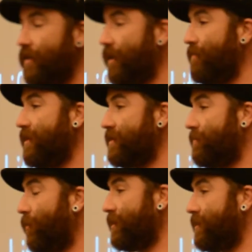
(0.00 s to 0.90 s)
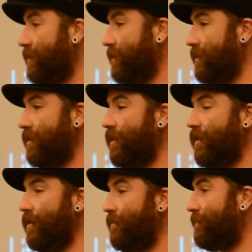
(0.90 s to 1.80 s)
you're going to be disappointed.
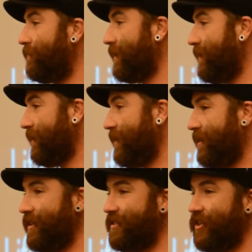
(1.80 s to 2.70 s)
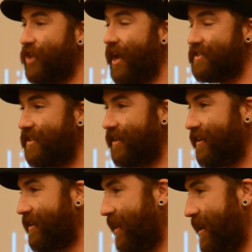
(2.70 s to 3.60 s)
This is a chance to